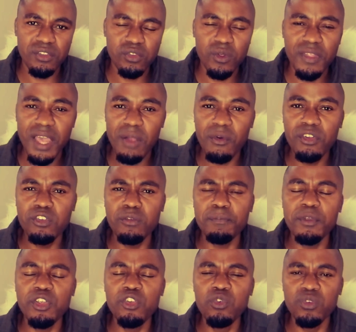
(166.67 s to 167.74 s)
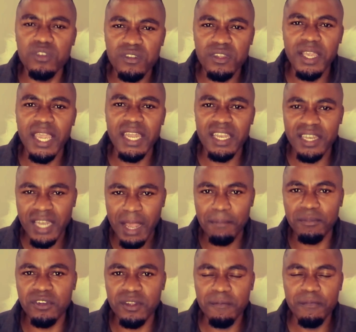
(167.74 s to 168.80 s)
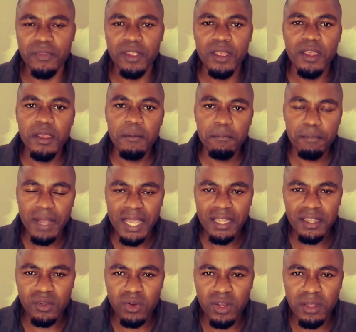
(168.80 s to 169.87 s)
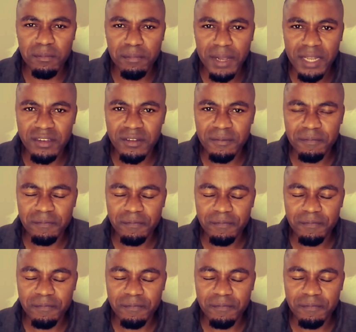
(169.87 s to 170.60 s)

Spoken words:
So they are going to be used and dumped by the ruling party.